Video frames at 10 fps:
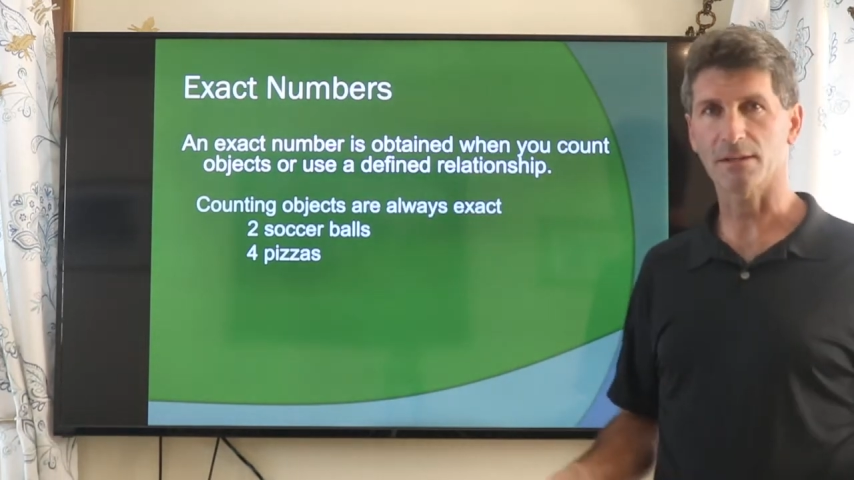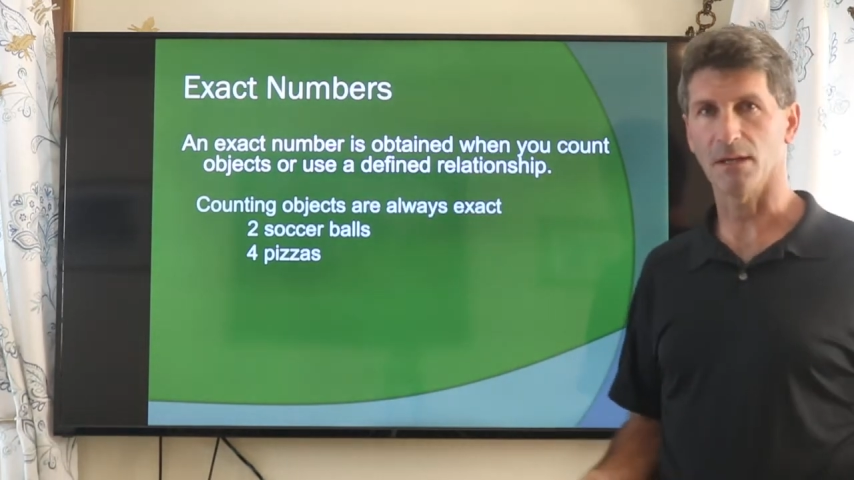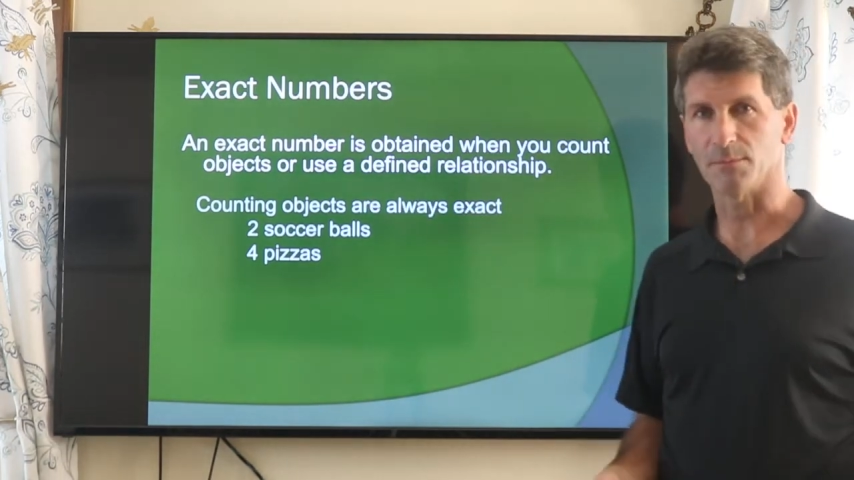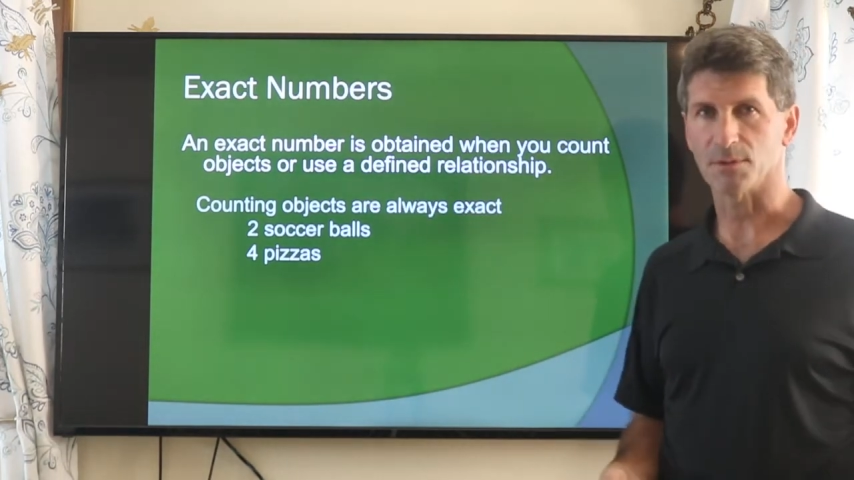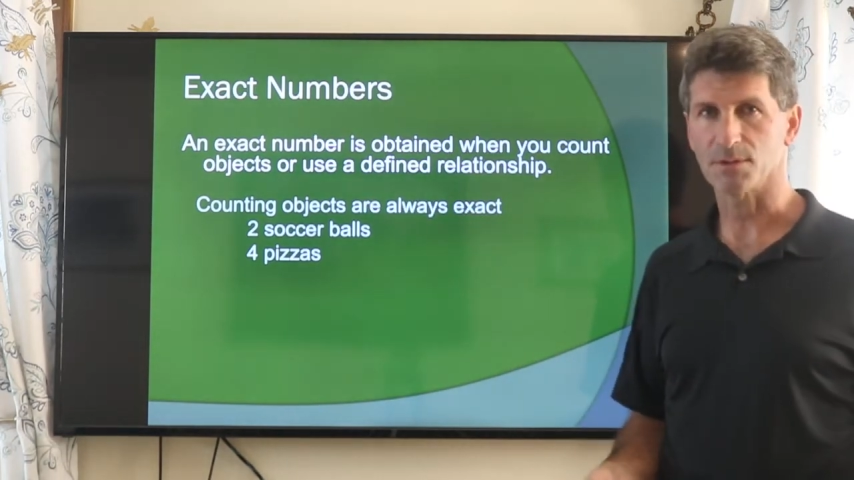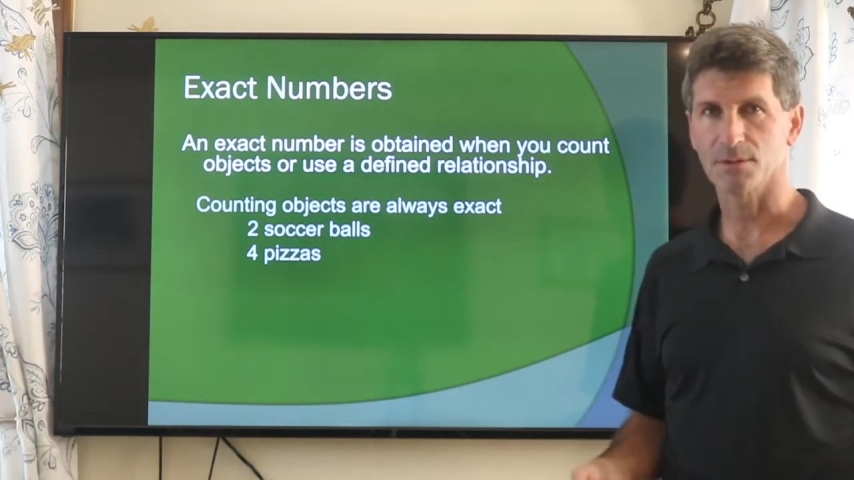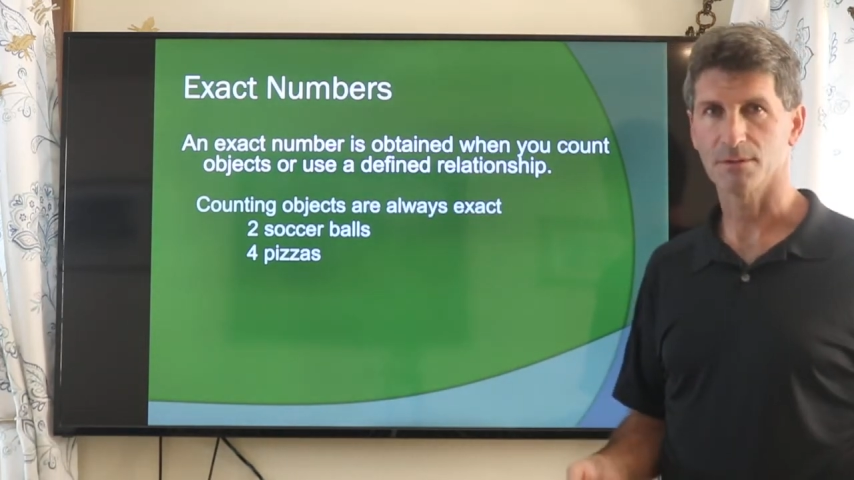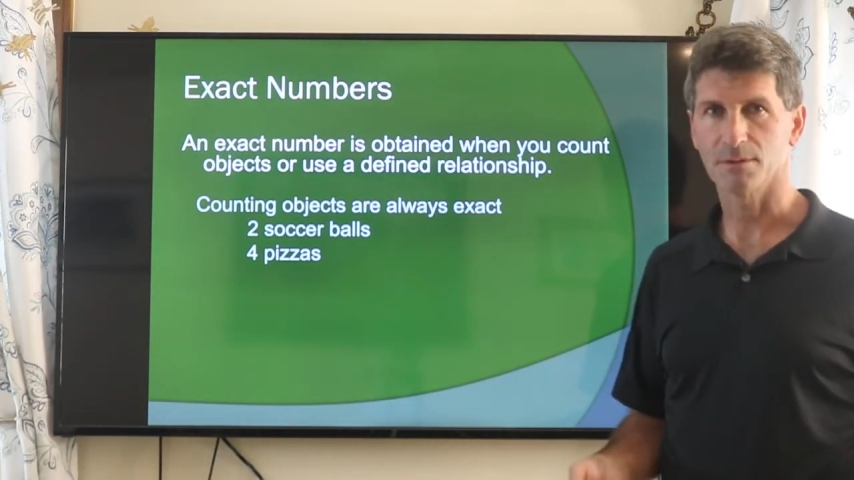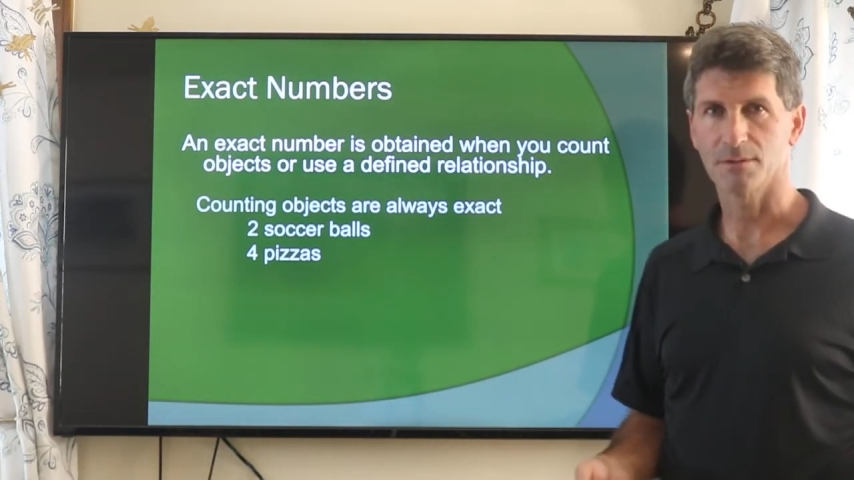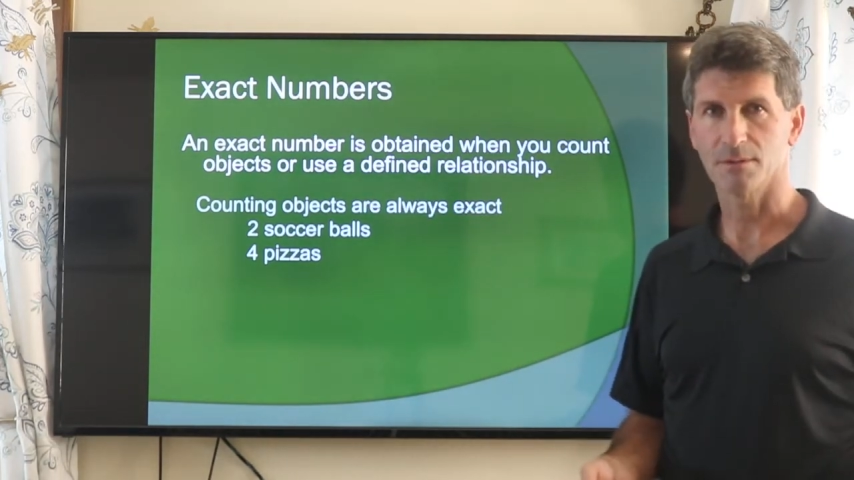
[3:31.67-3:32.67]
numbers.
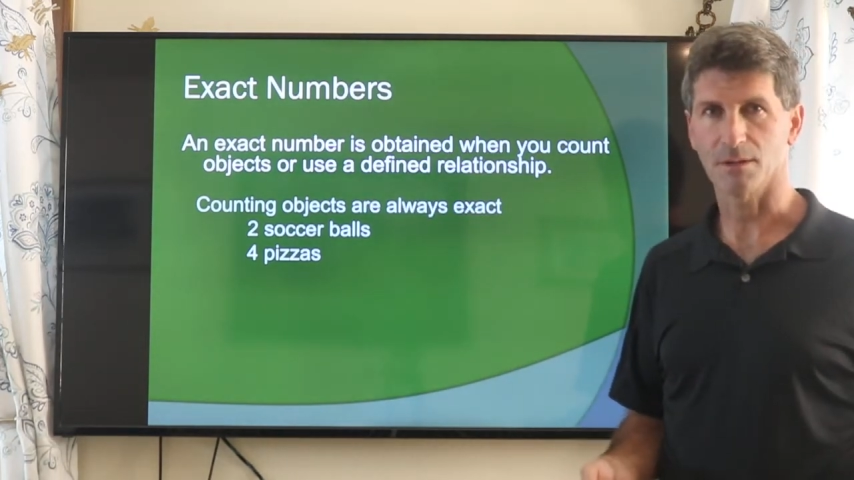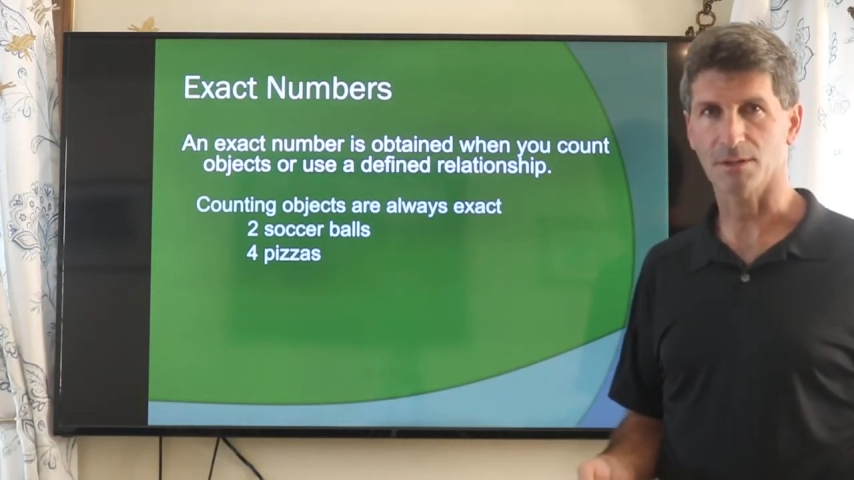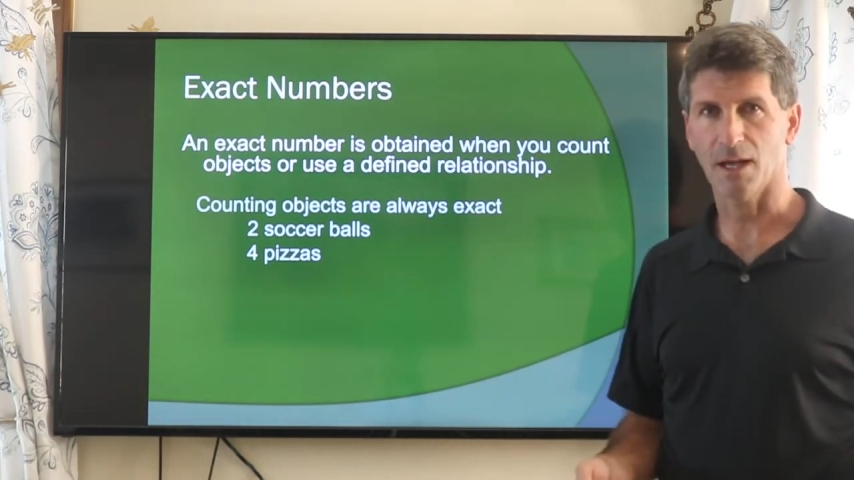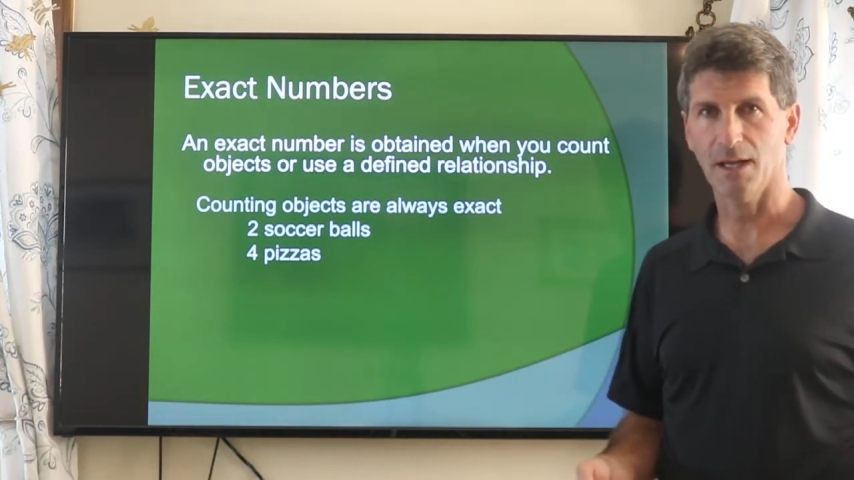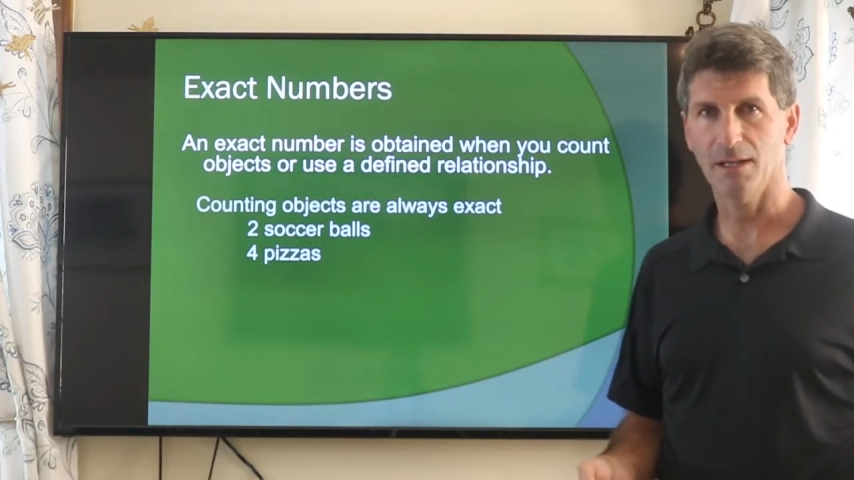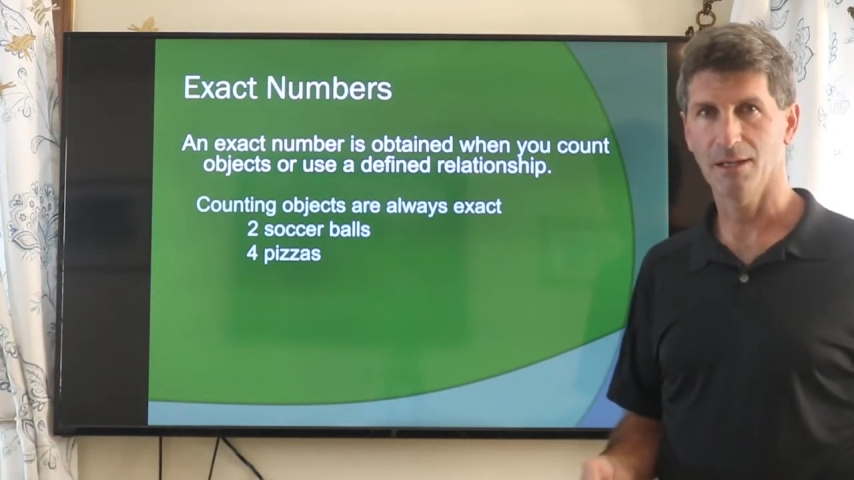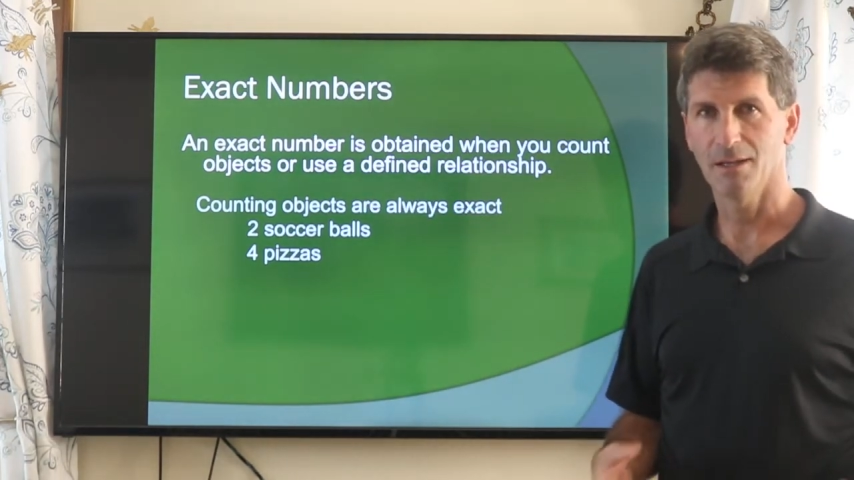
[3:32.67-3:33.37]
Okay?